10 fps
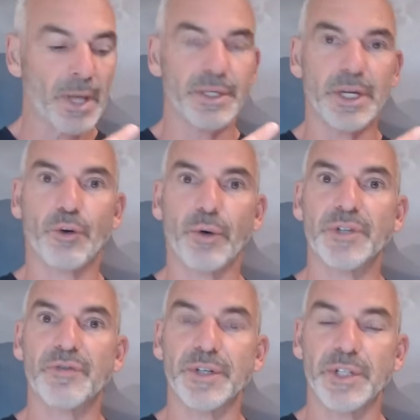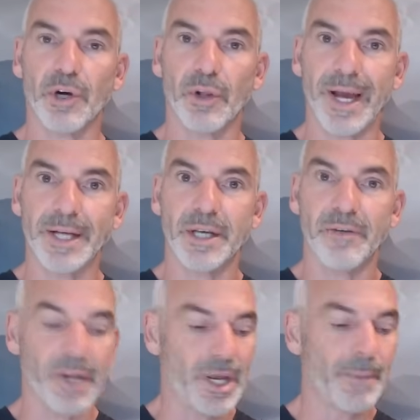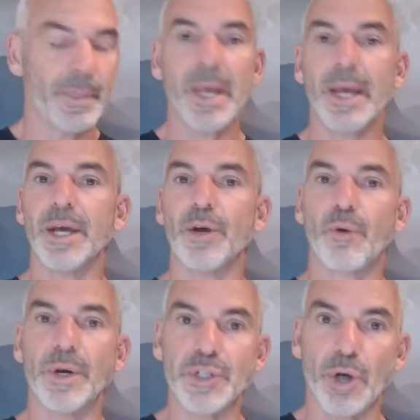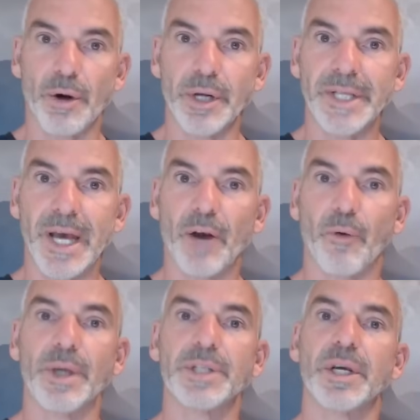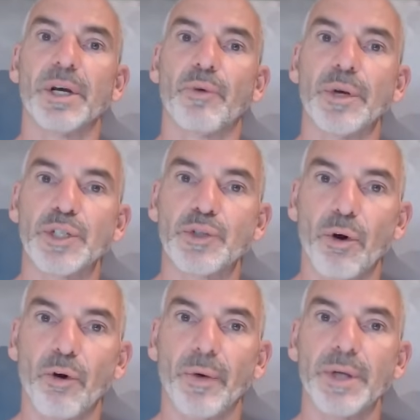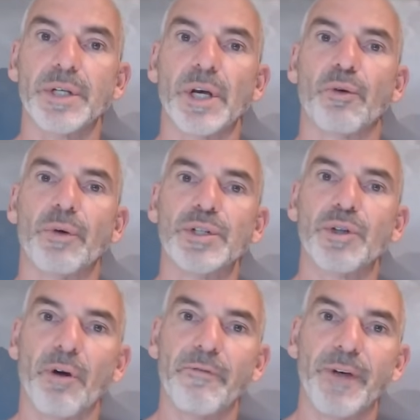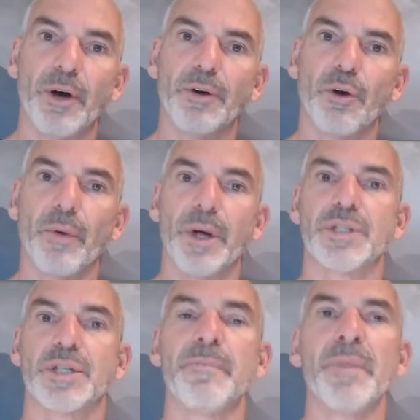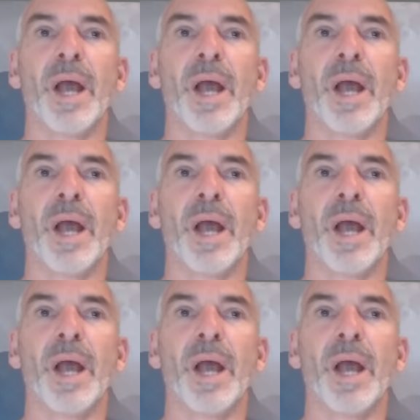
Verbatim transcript: decreased physical activity, increased heart attack risk, increased stroke risk, increased heart failure risk.